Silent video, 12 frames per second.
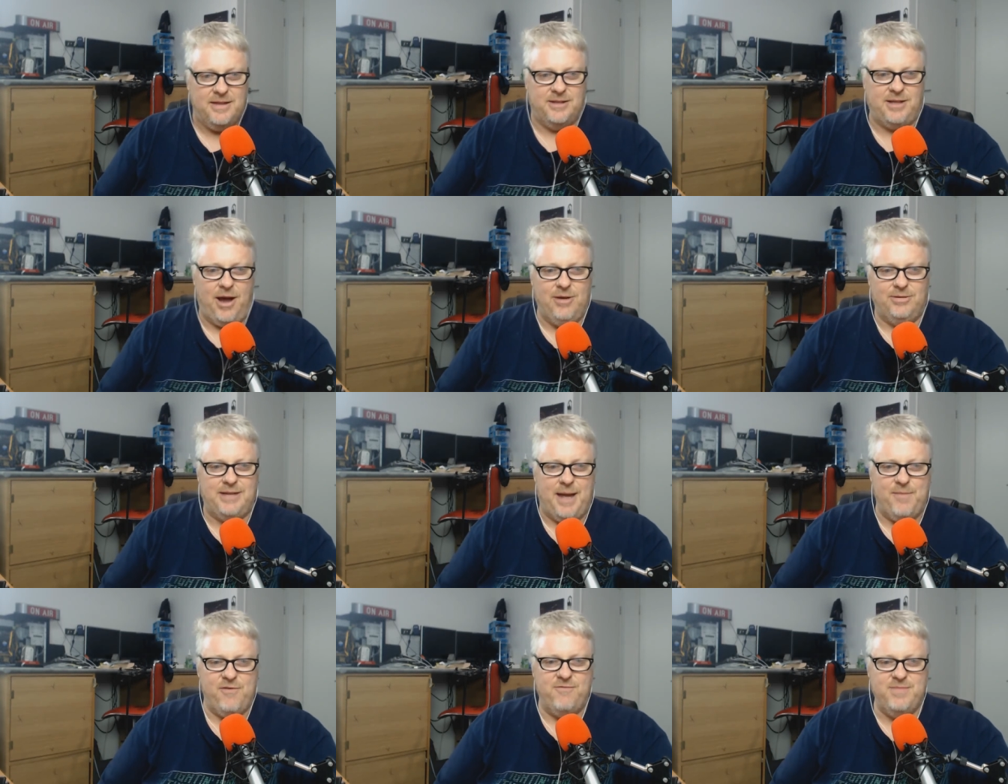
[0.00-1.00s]
the total
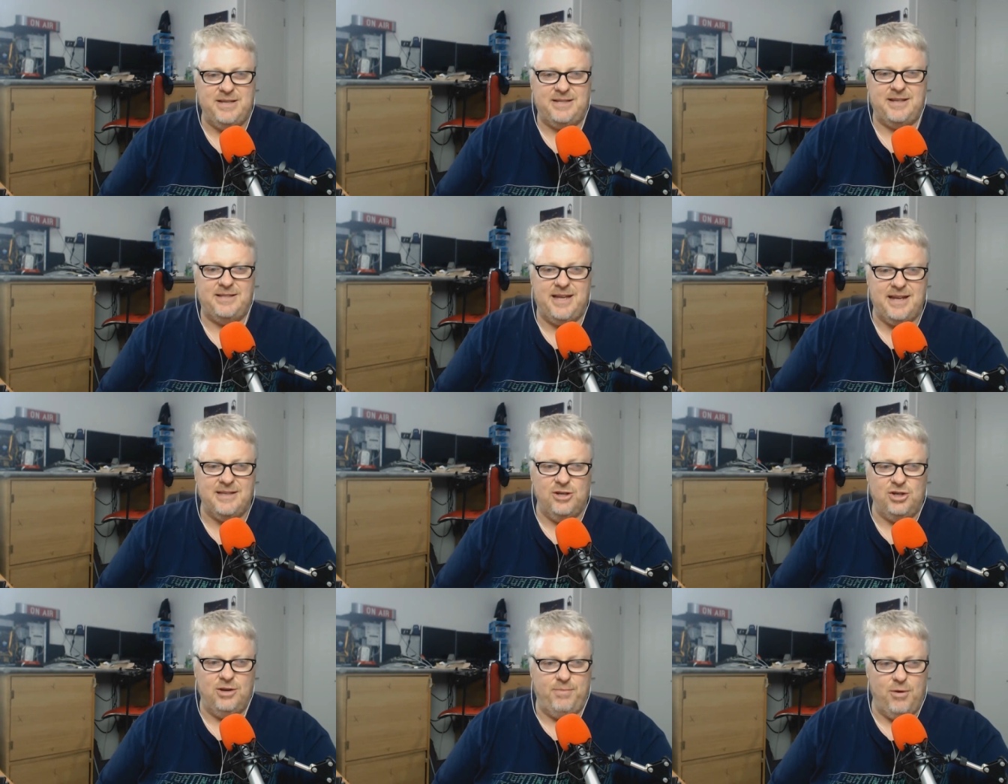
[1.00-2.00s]
number of missed
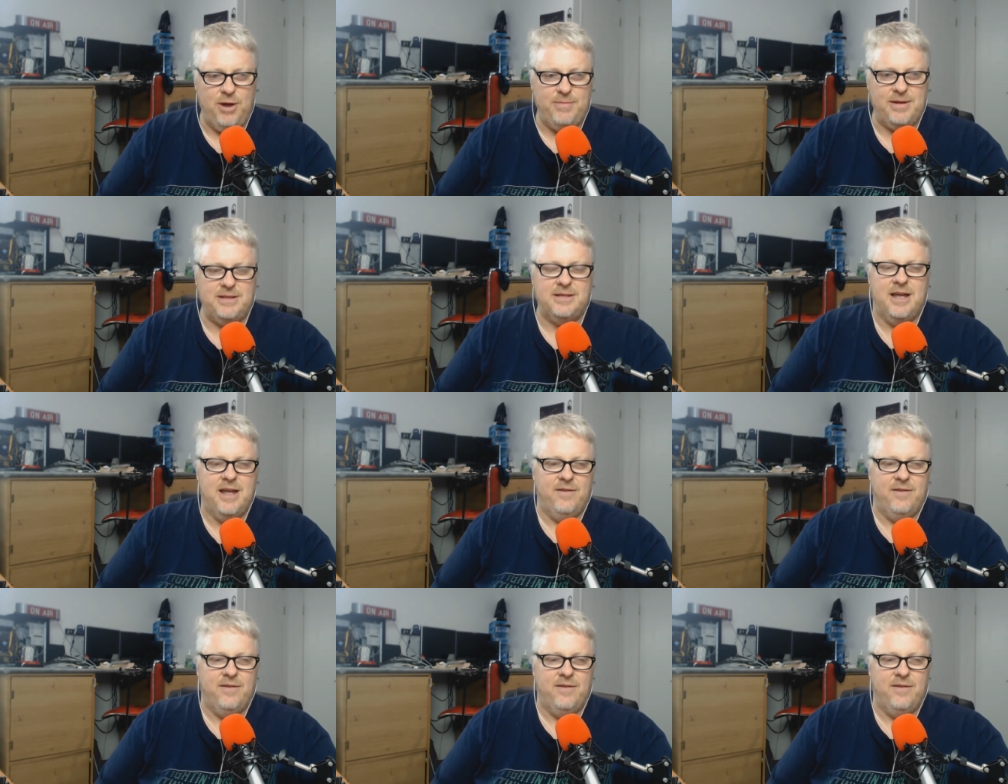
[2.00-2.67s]
technician appointments